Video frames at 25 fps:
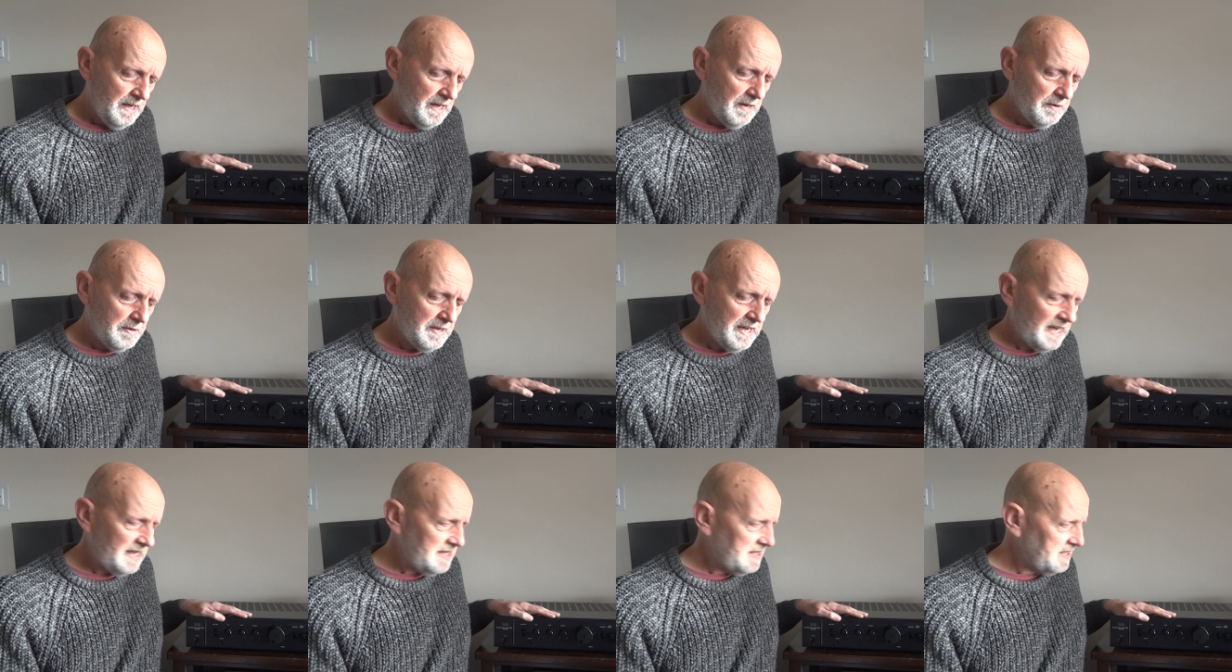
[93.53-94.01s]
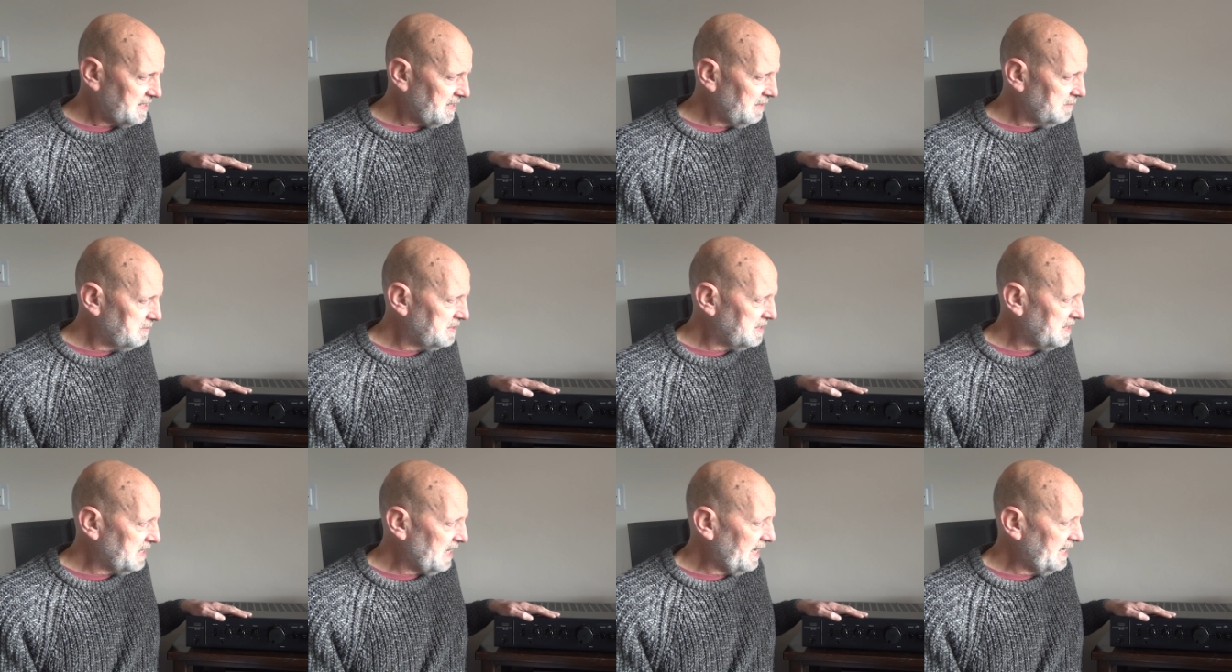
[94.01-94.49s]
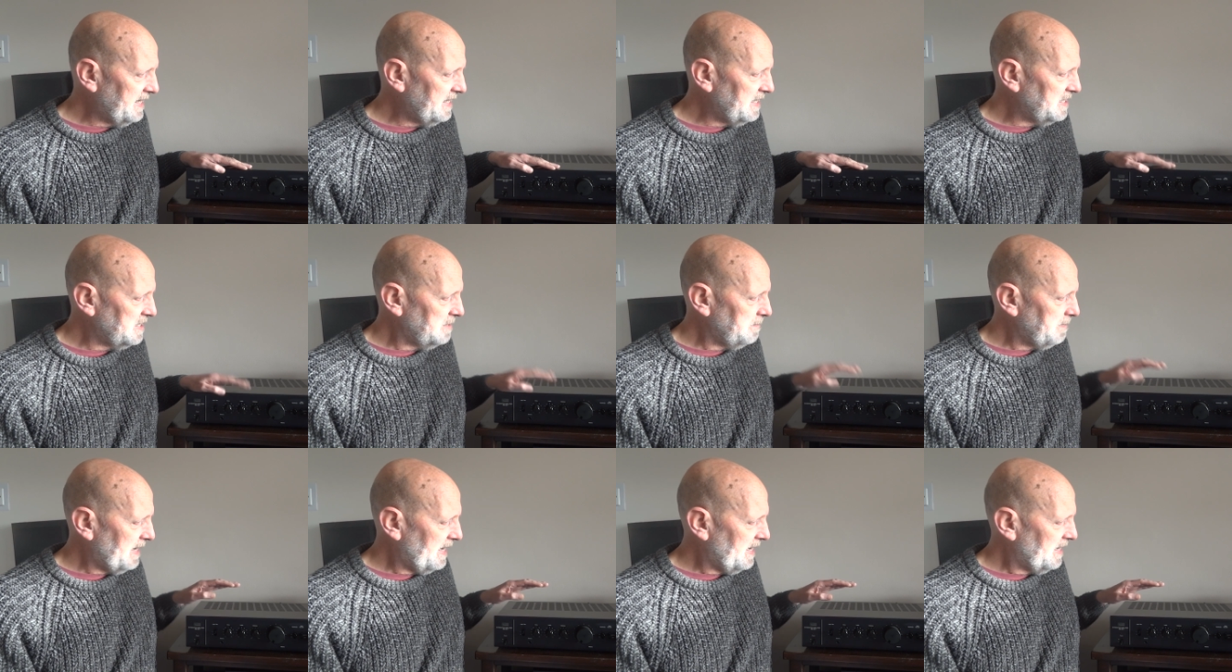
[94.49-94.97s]
Okay, so today
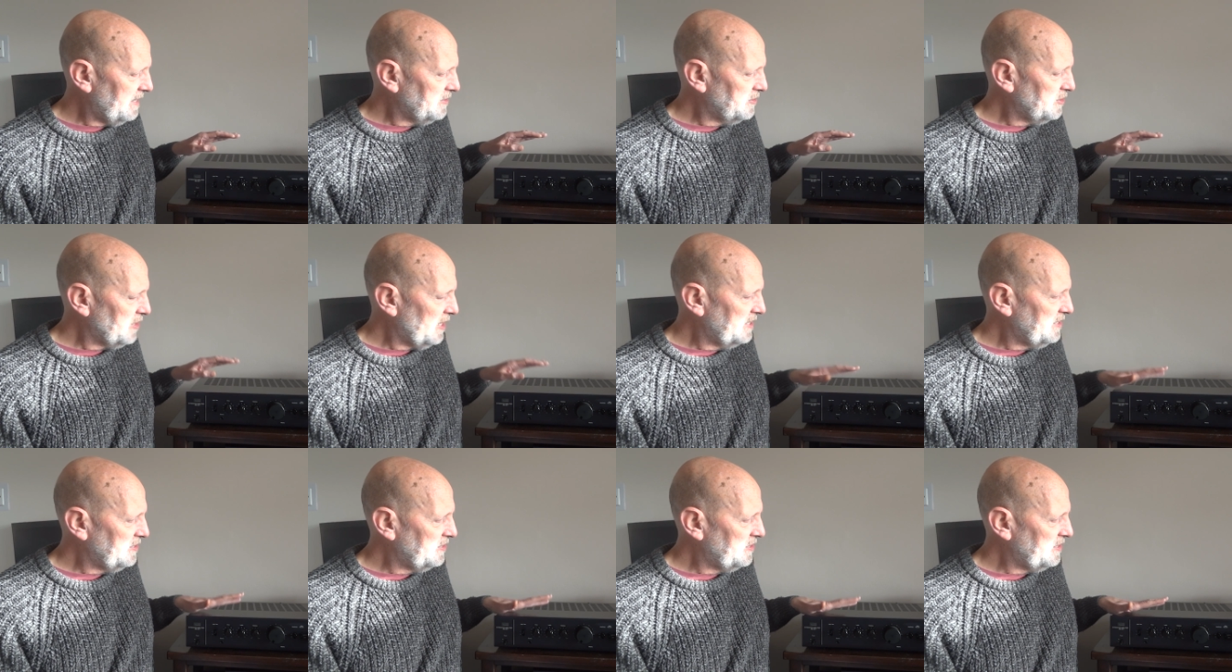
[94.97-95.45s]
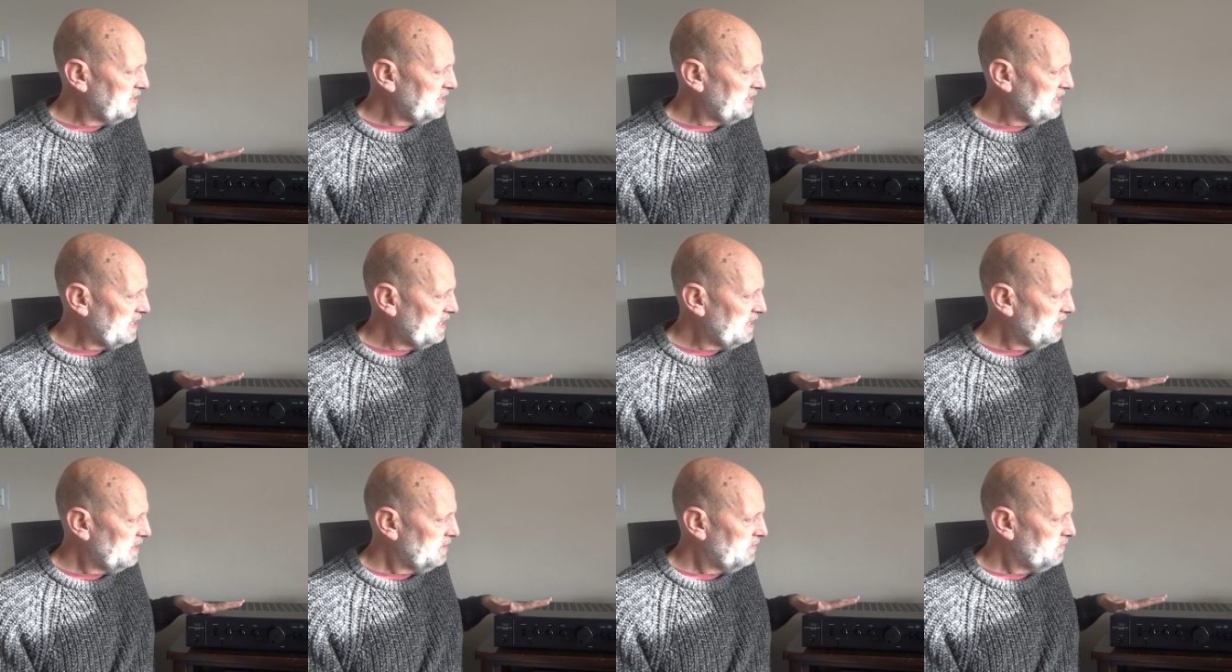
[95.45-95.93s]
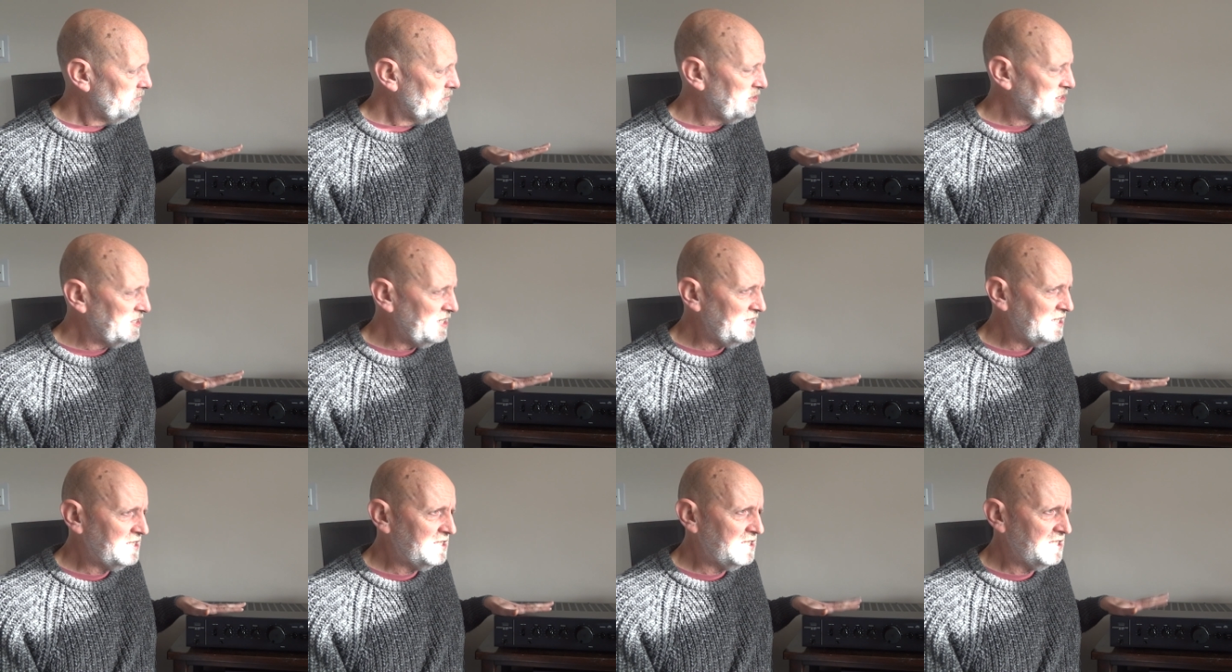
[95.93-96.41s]
is about changing the
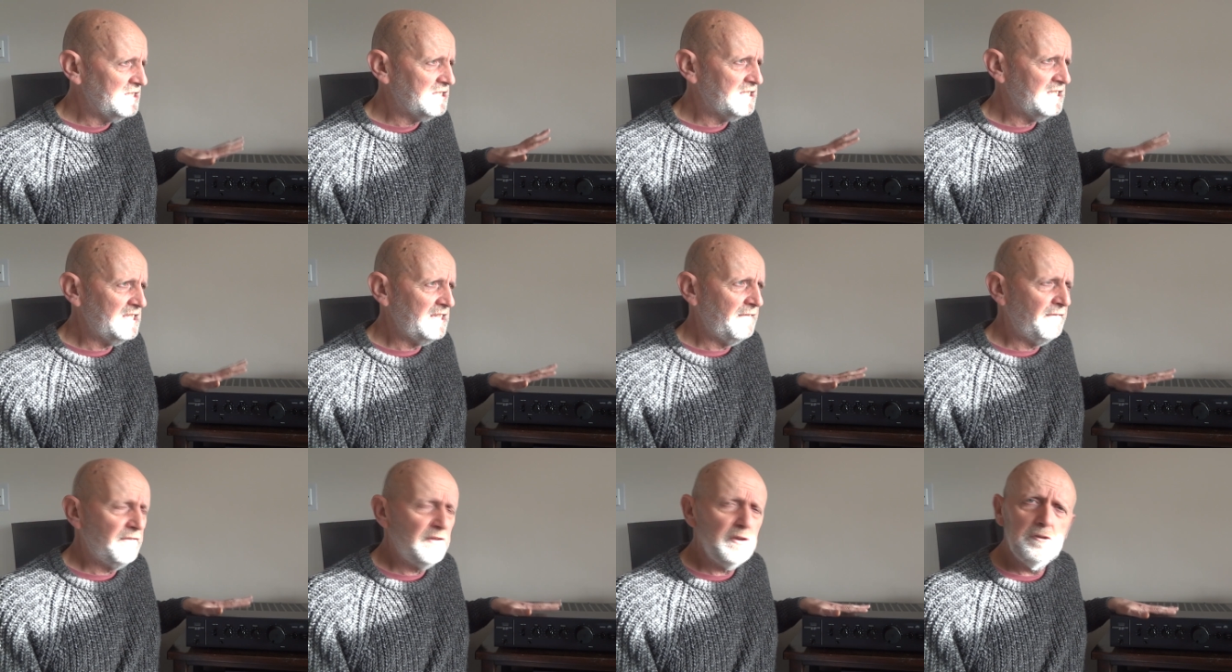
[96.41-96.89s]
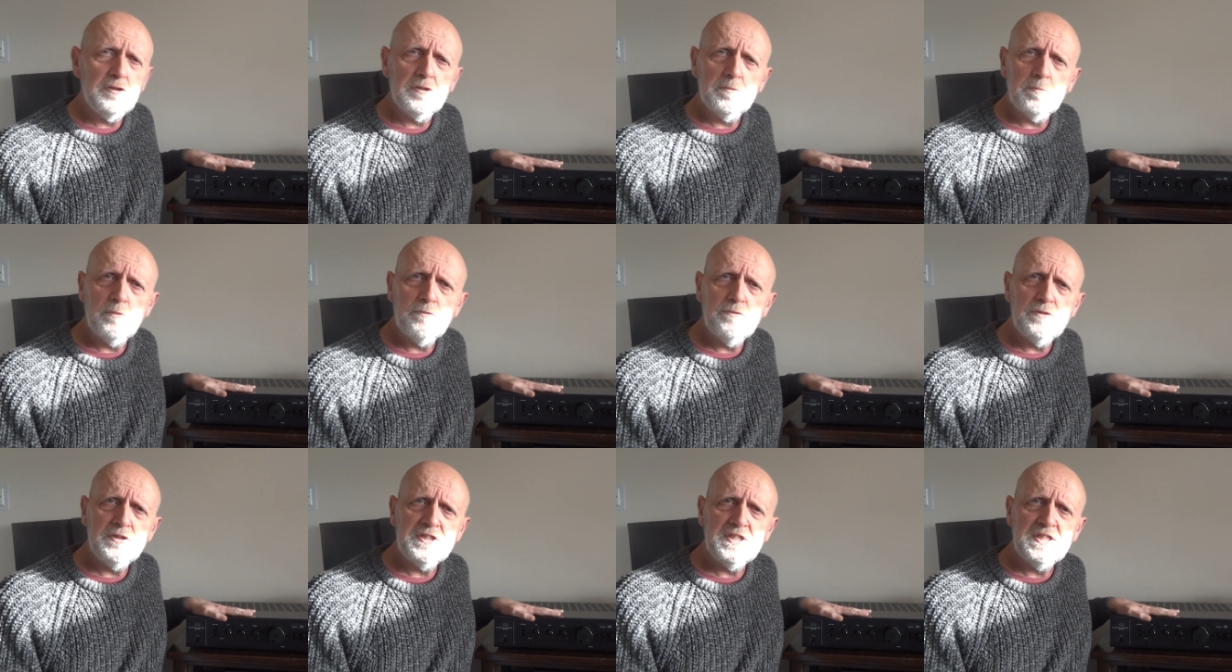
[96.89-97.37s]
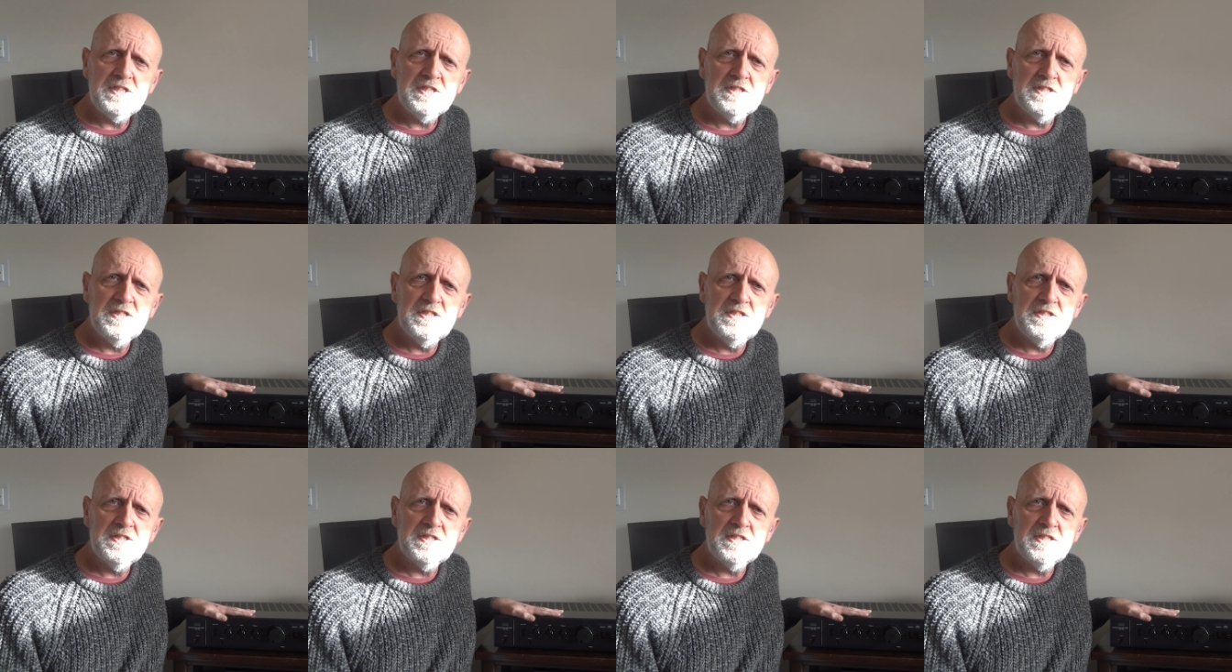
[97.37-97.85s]
resistors, the fusible
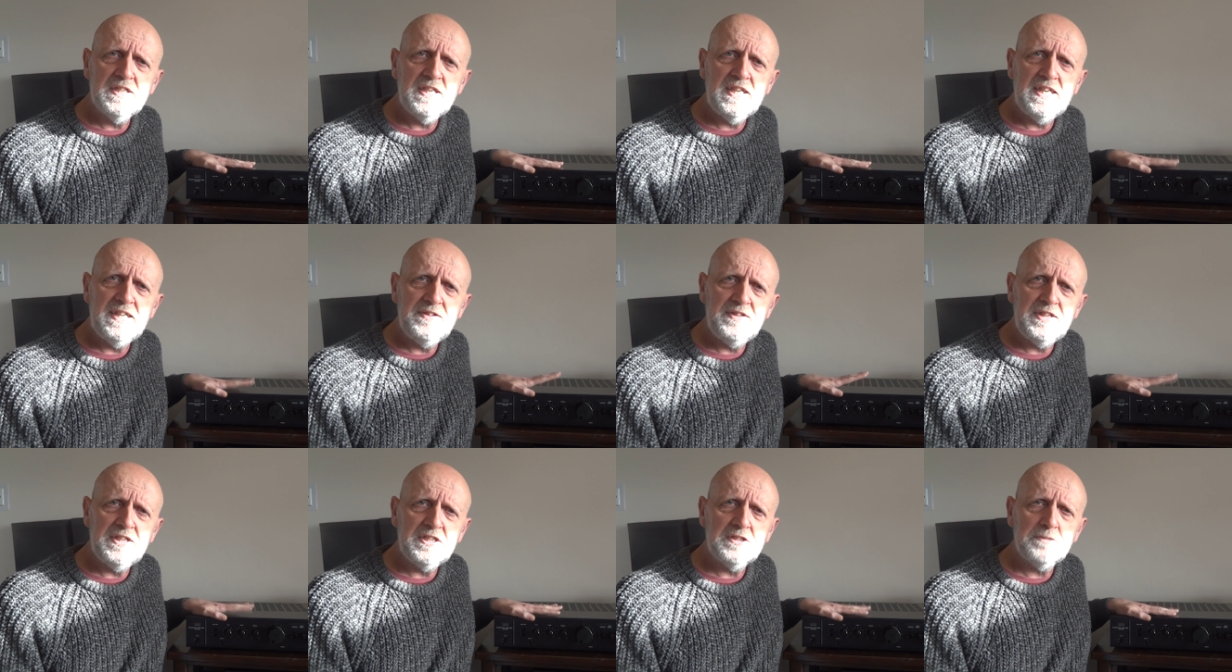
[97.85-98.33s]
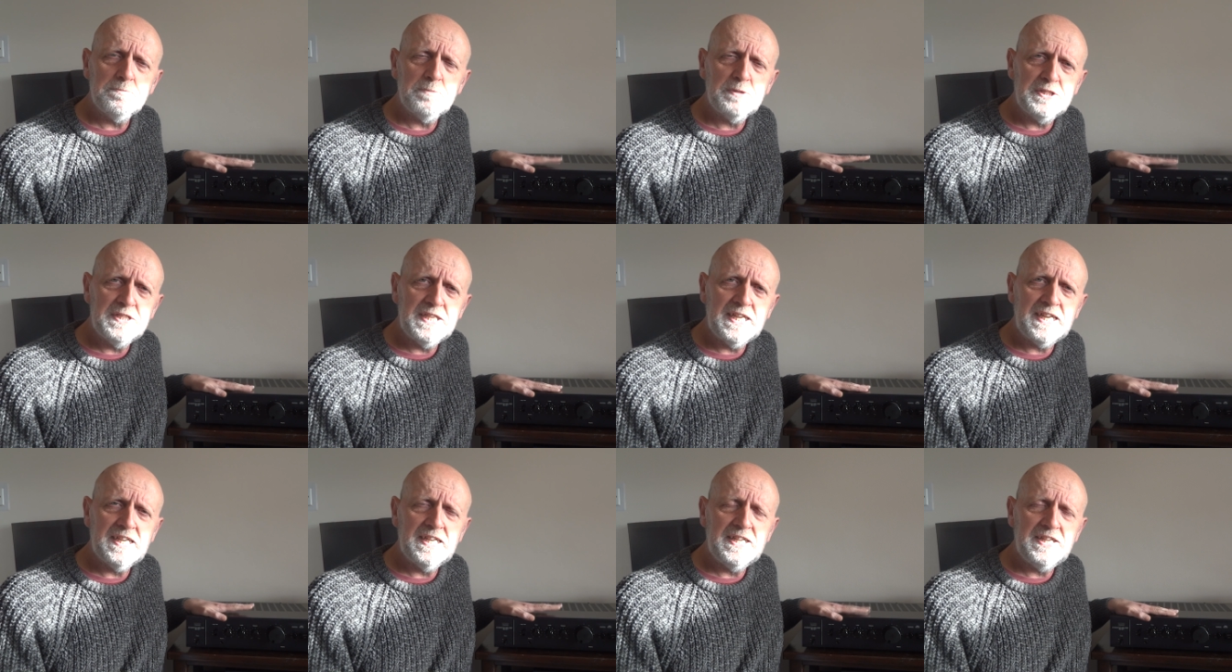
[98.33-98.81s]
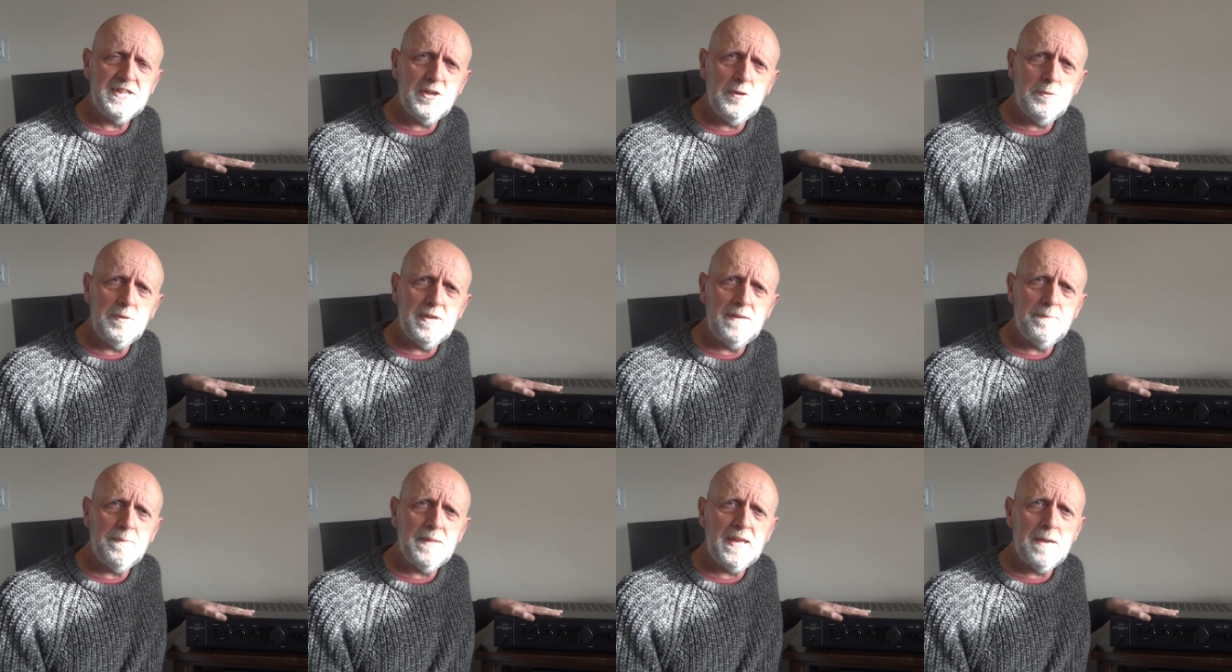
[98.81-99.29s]
resistors in this particular
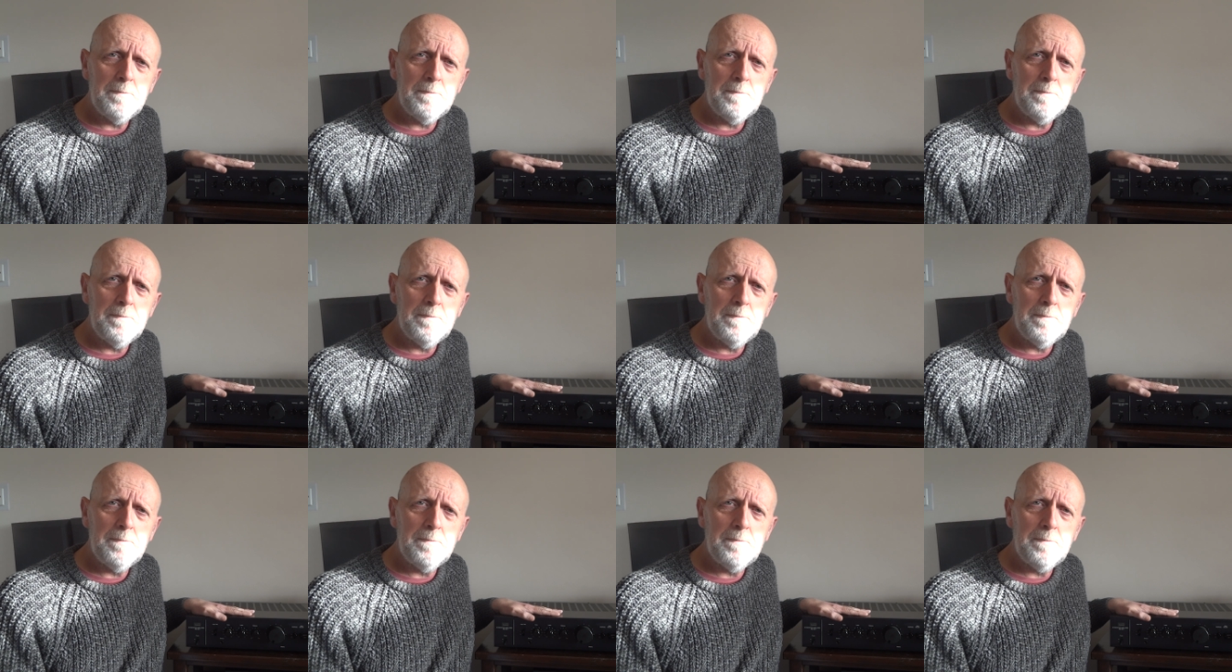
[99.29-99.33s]
unit.